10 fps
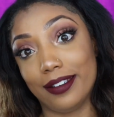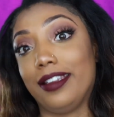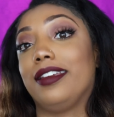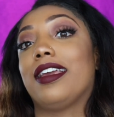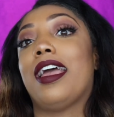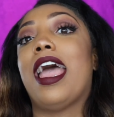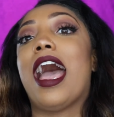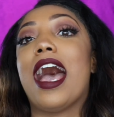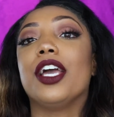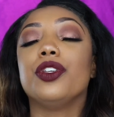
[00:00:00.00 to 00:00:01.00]
Like
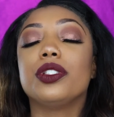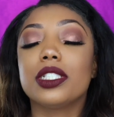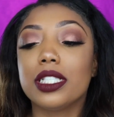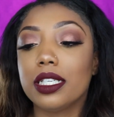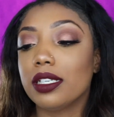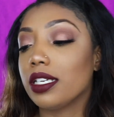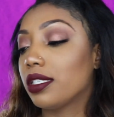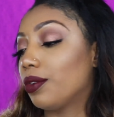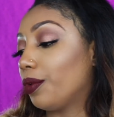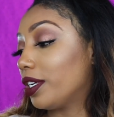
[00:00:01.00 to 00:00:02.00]
I usually like
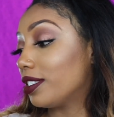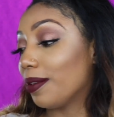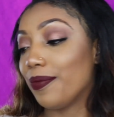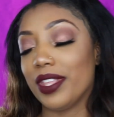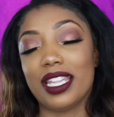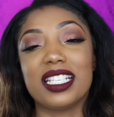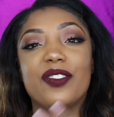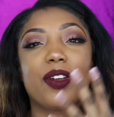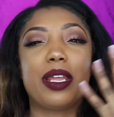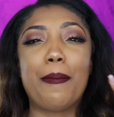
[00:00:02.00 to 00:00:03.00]
to wear something that's
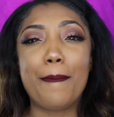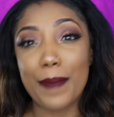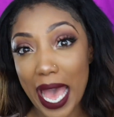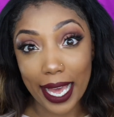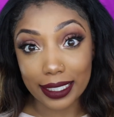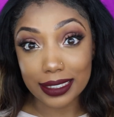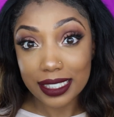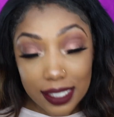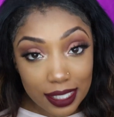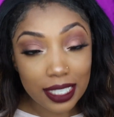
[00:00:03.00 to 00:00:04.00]
very
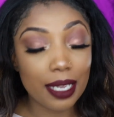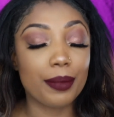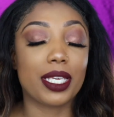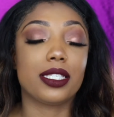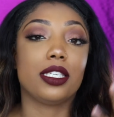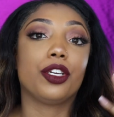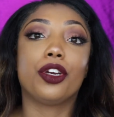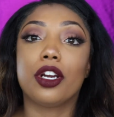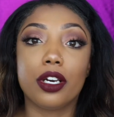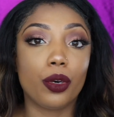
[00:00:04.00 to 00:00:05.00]
matte because
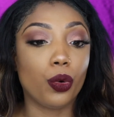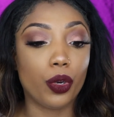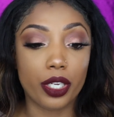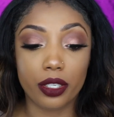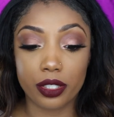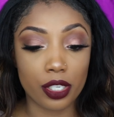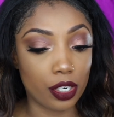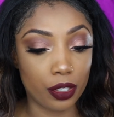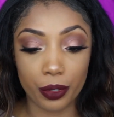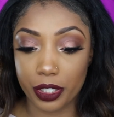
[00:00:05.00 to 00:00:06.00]
girl
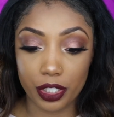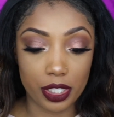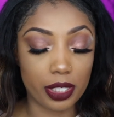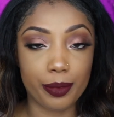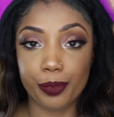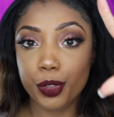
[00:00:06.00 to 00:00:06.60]
her oils just